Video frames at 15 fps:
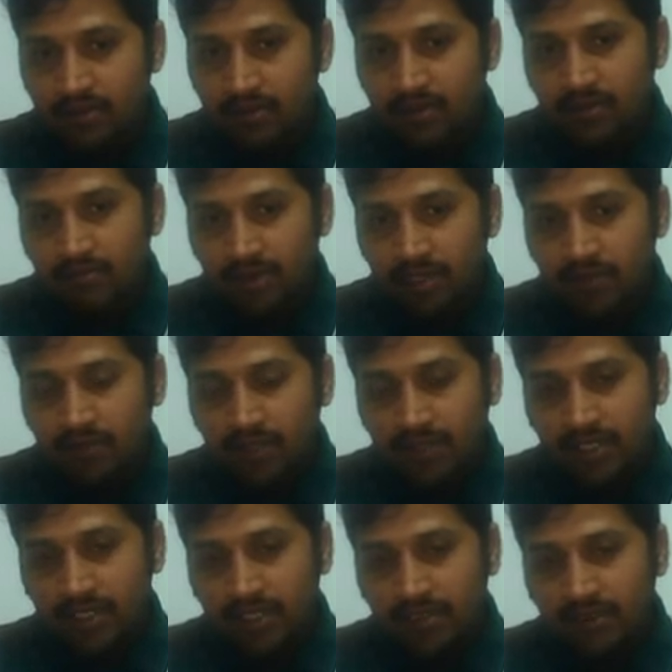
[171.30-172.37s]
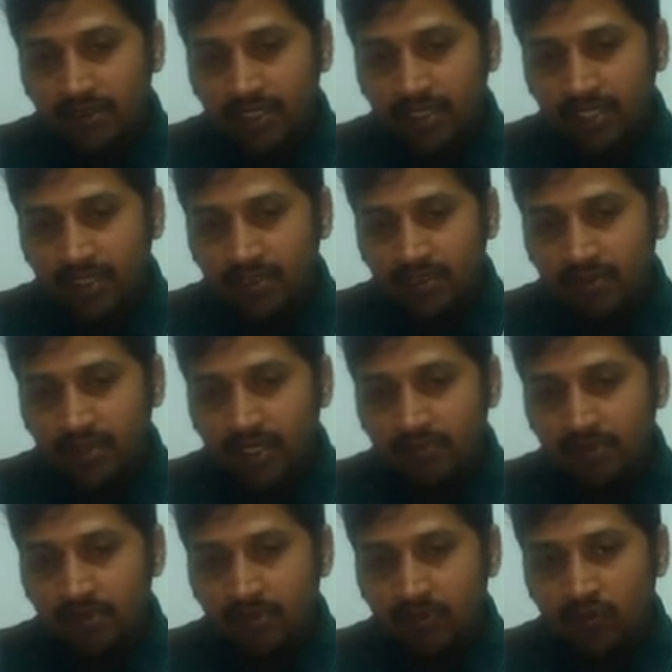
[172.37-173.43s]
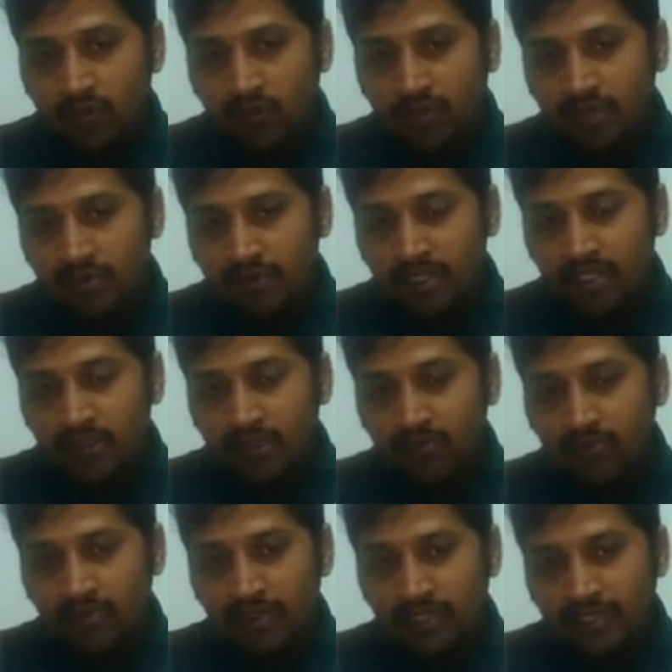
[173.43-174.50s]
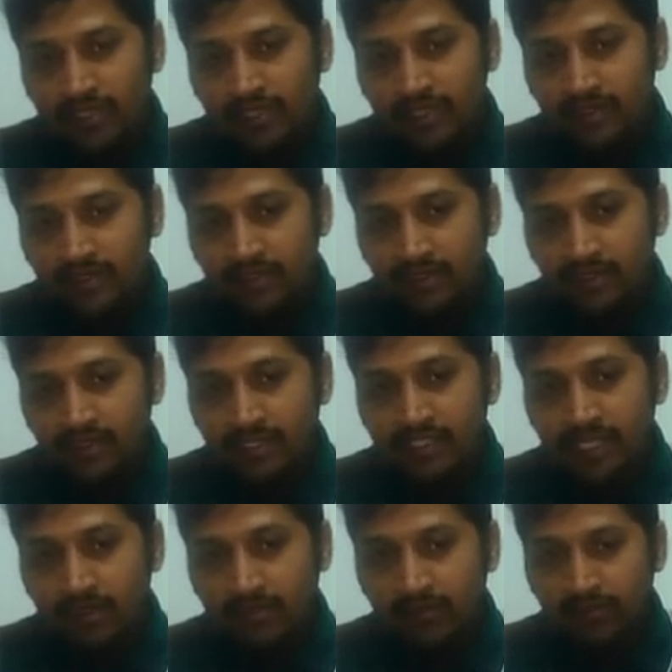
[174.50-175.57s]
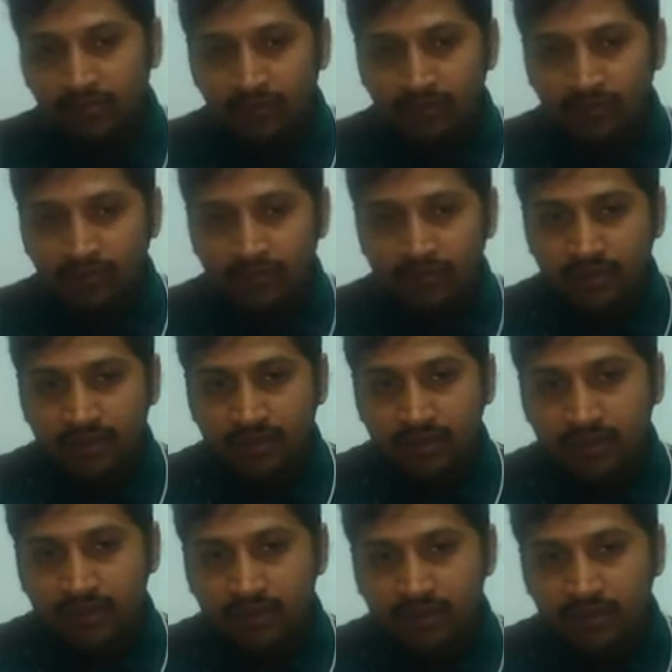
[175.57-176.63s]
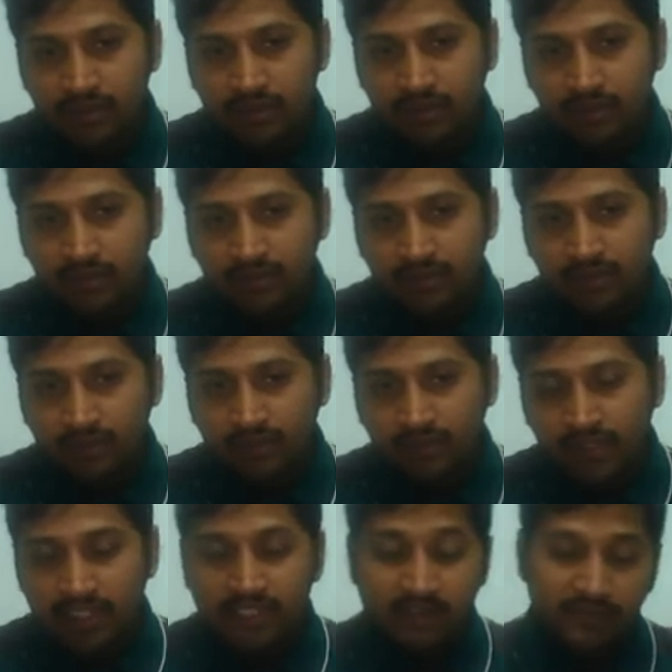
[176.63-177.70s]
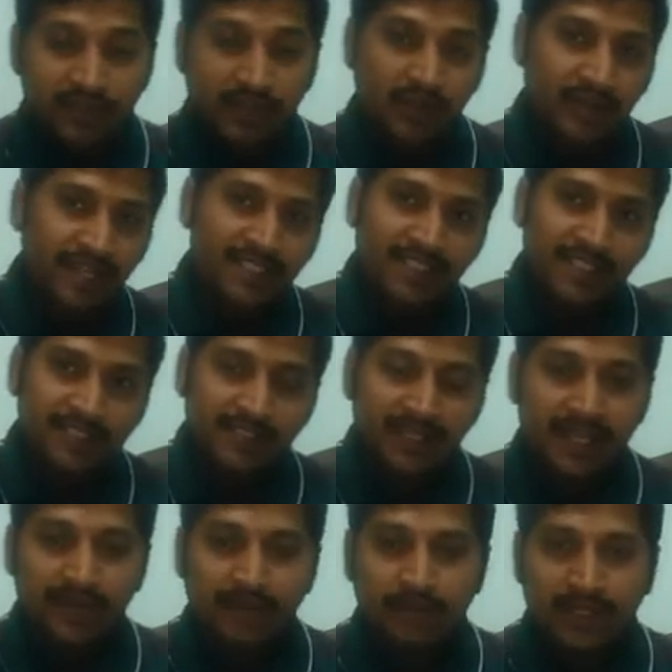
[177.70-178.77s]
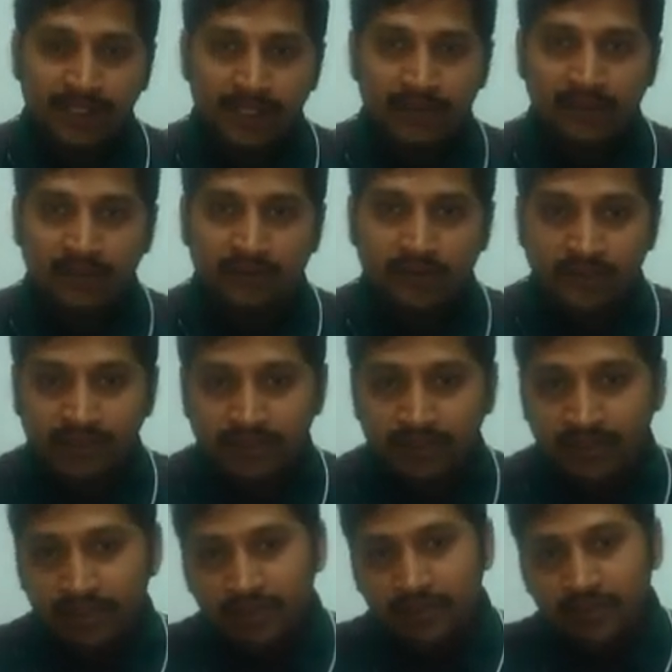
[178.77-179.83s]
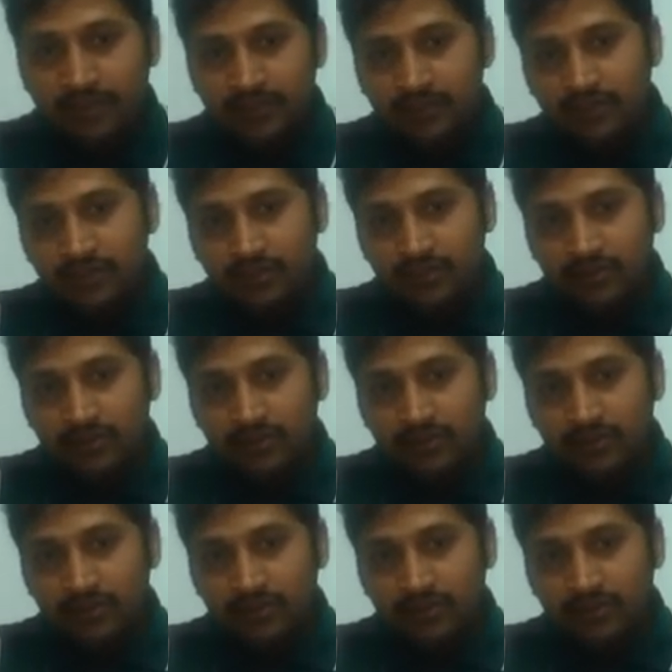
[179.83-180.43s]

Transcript: but one thing, like many people won't think about these type of moves. So this we call it as grandmaster level moves. So